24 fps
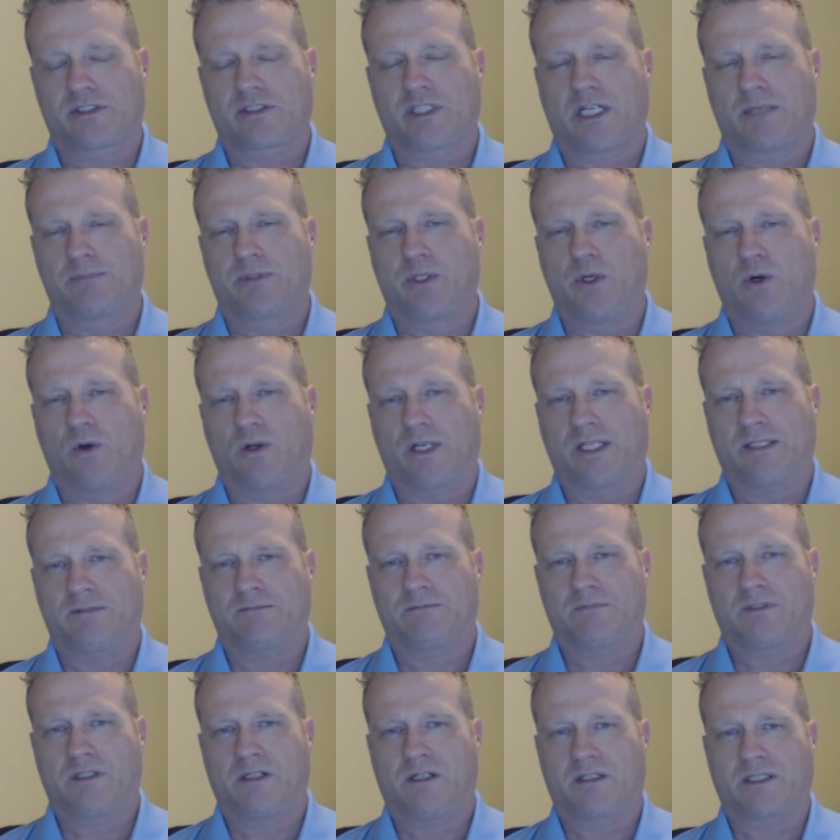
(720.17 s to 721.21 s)
to subcooling.
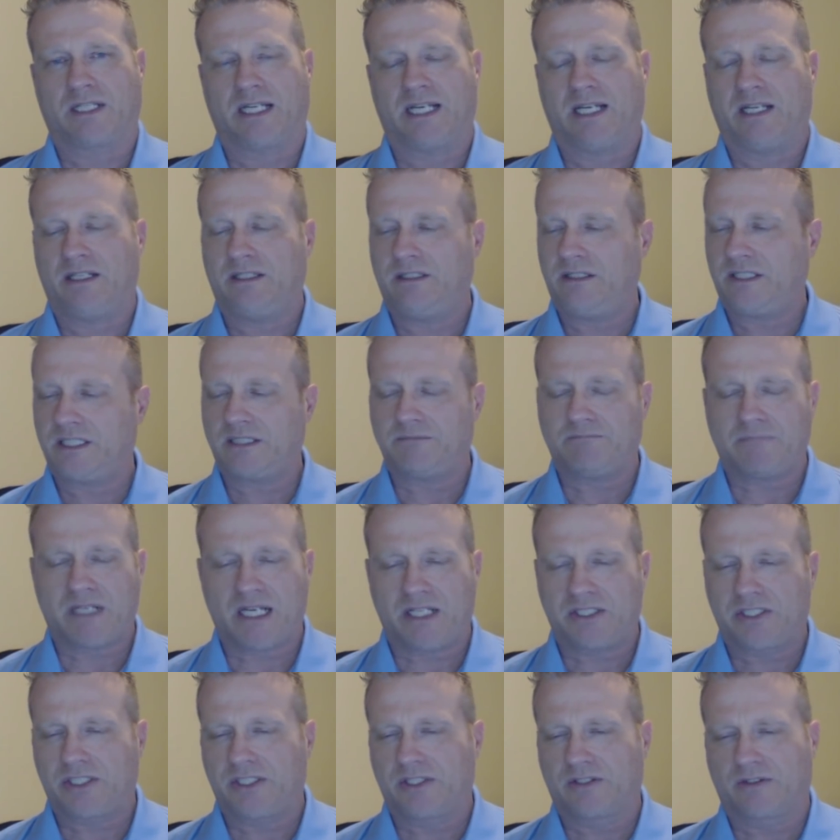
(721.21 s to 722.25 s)
Okay, you can
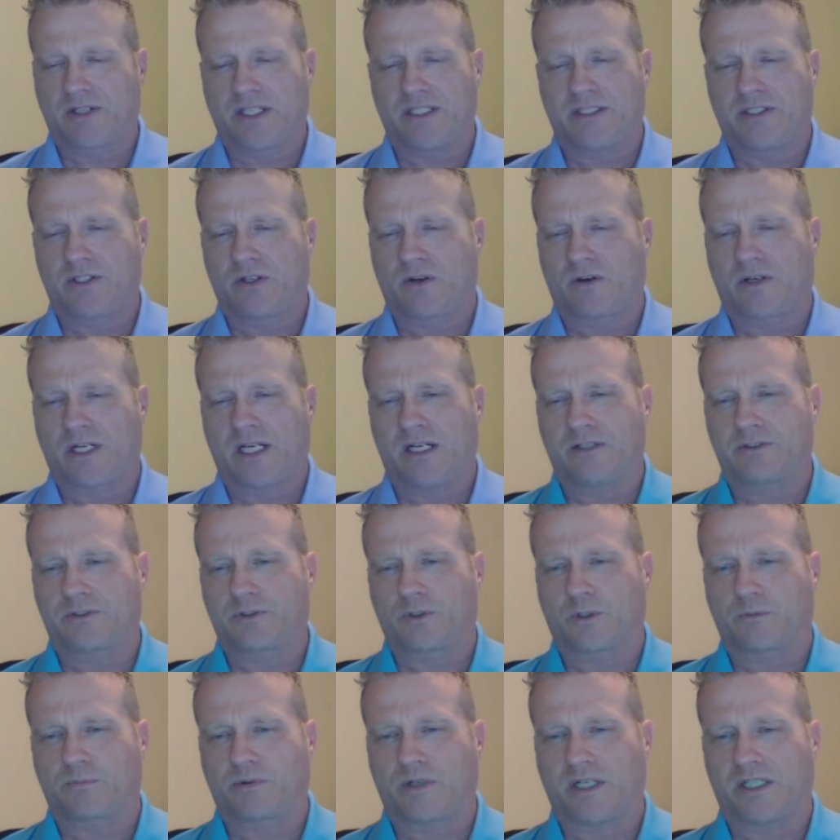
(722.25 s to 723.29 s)
measure your indoor and
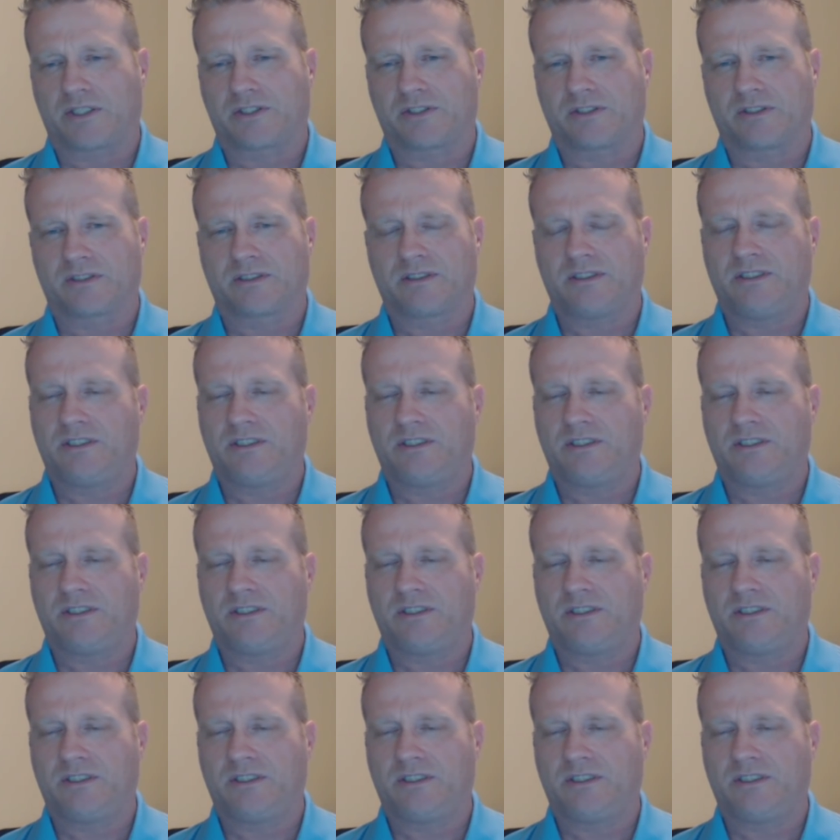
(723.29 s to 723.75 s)
outdoor pressures.